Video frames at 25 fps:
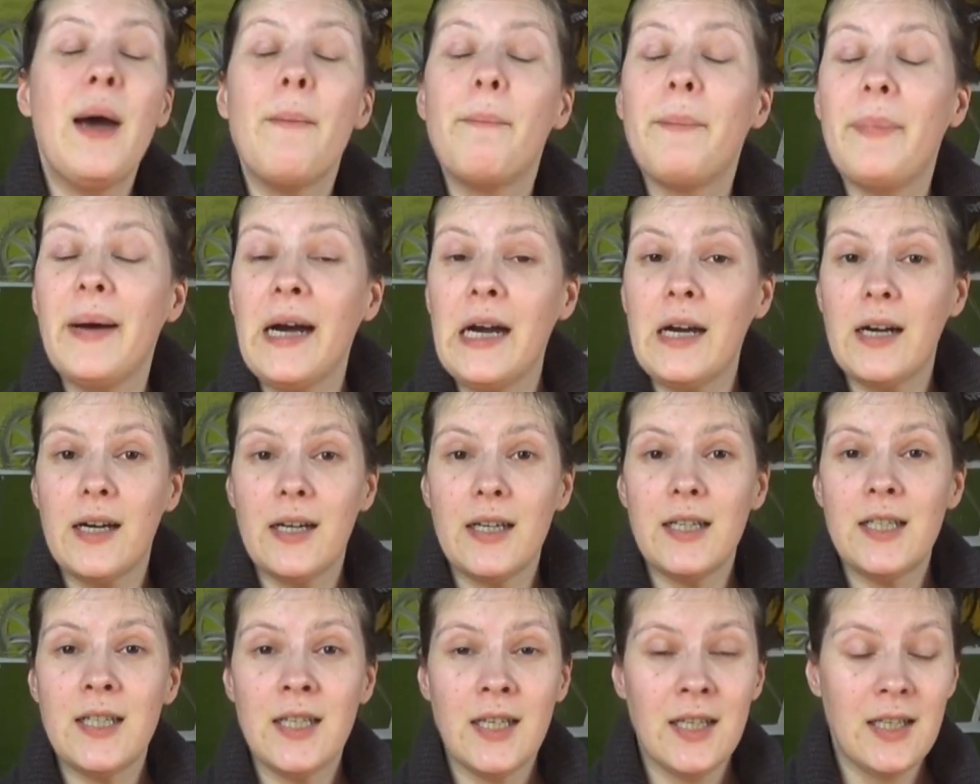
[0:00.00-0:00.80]

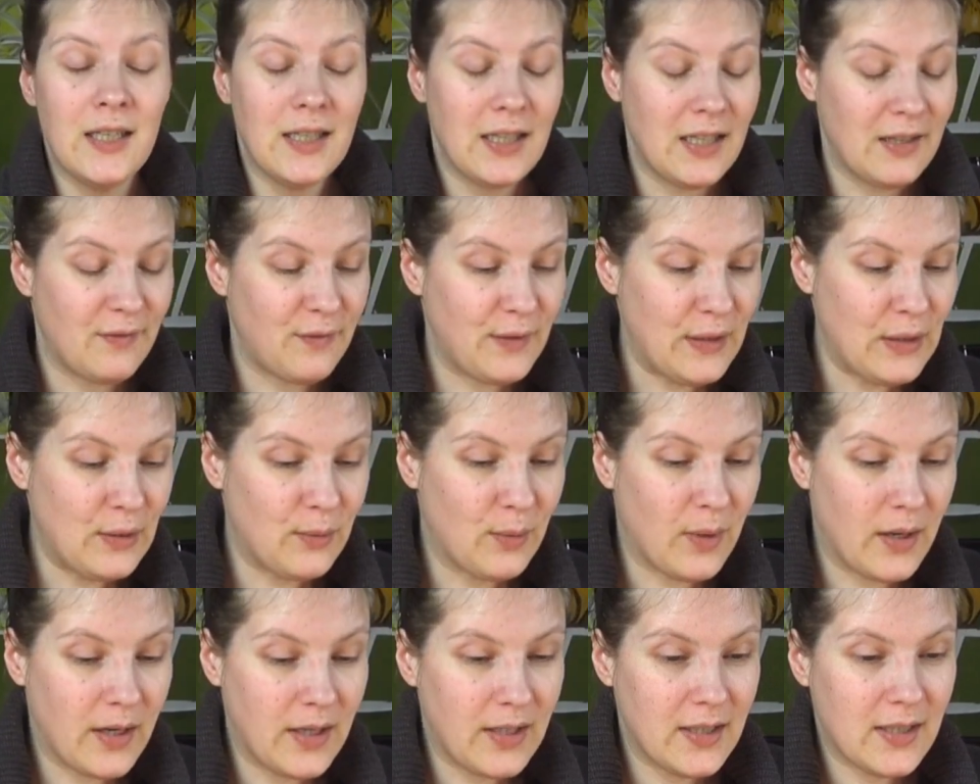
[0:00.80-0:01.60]
But if you
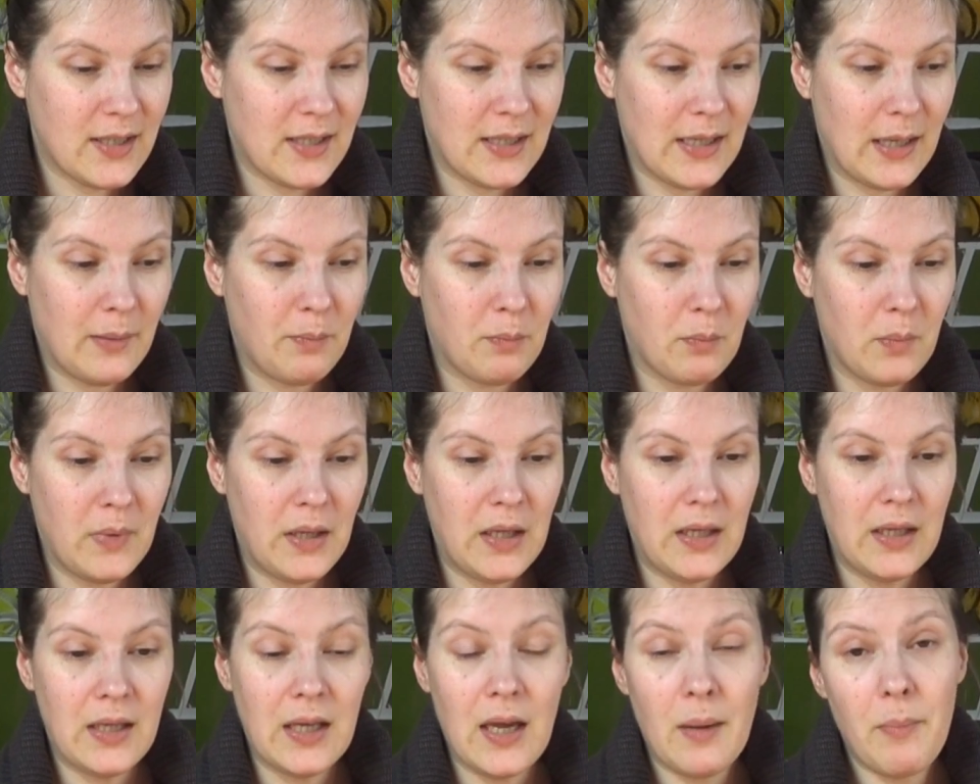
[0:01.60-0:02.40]
want to send
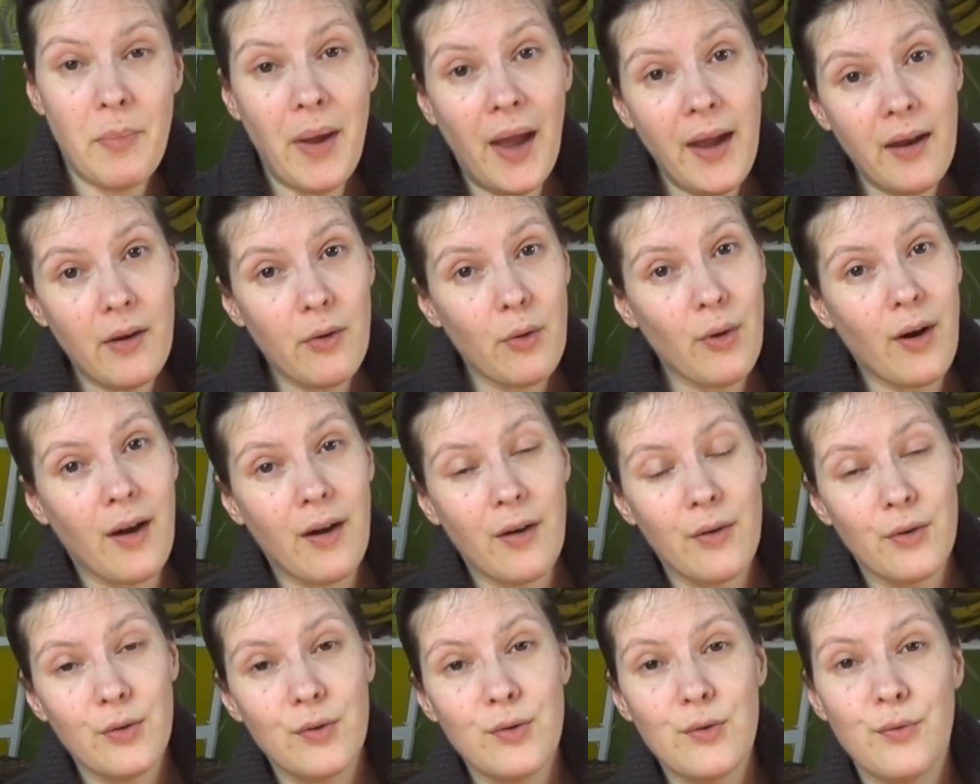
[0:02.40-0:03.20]
me a
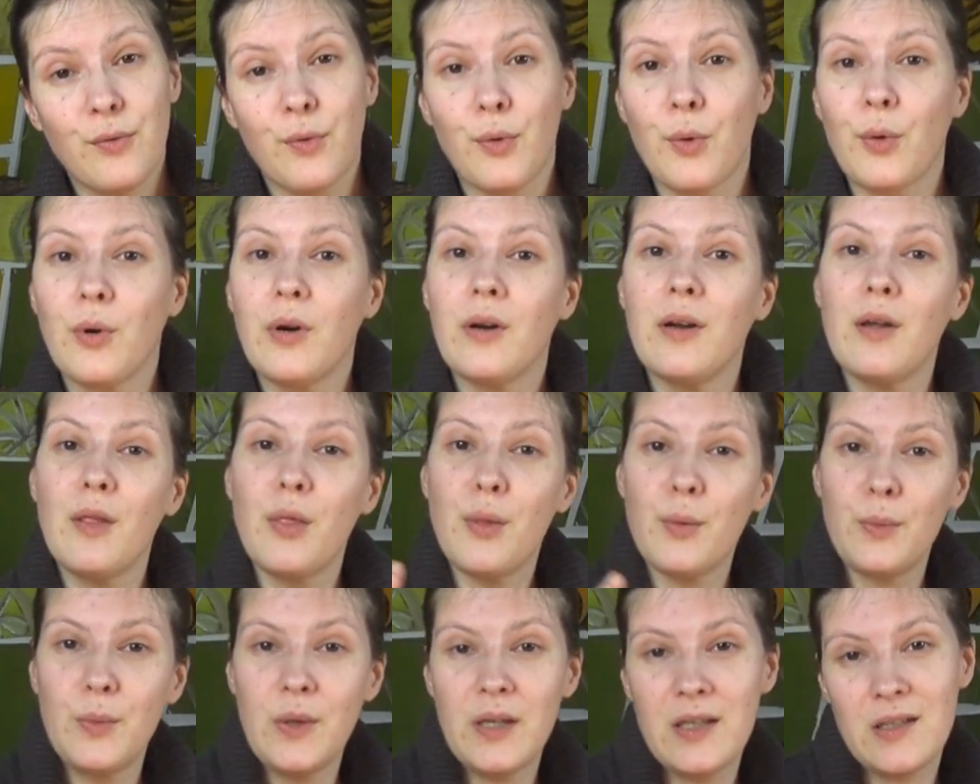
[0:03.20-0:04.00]
background for the
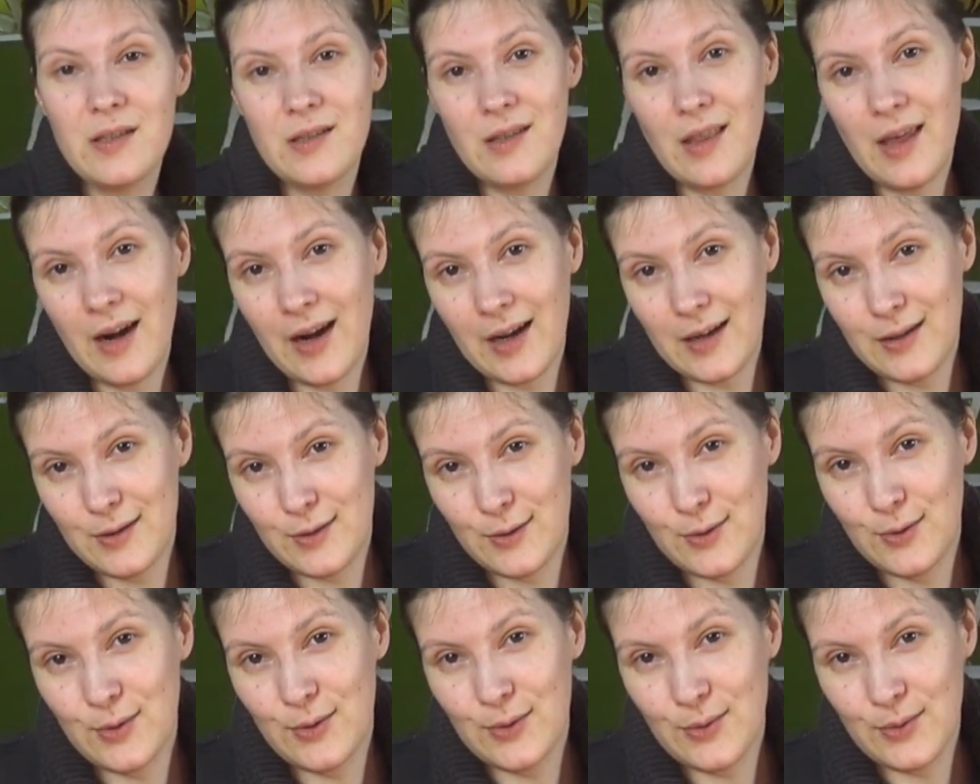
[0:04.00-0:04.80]
weeks that I
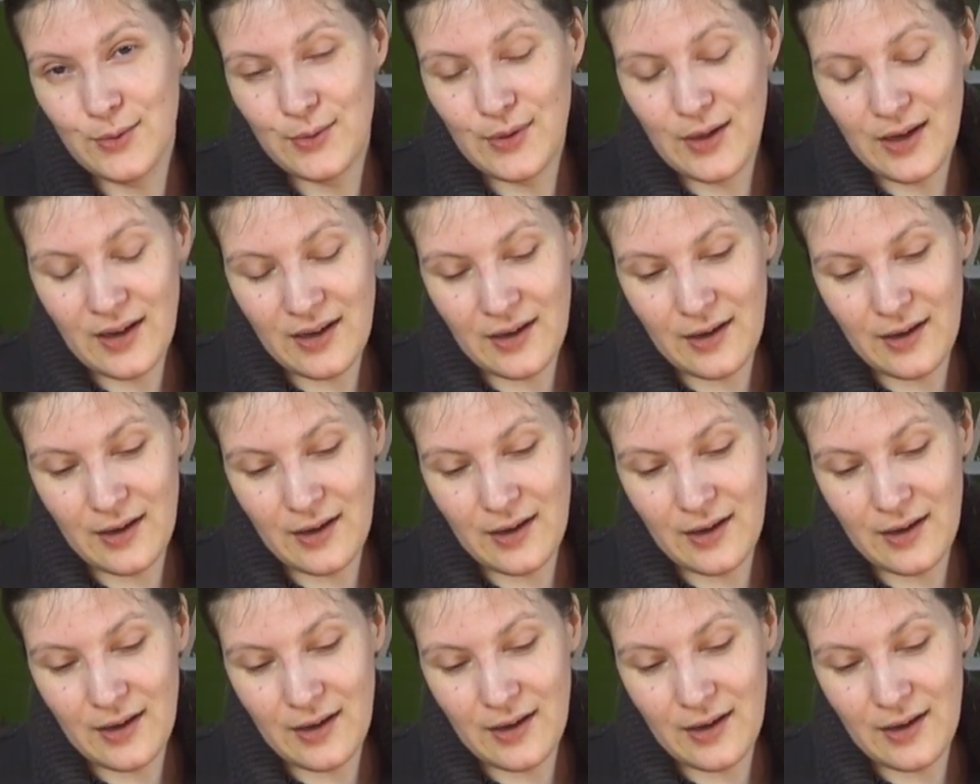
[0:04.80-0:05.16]
do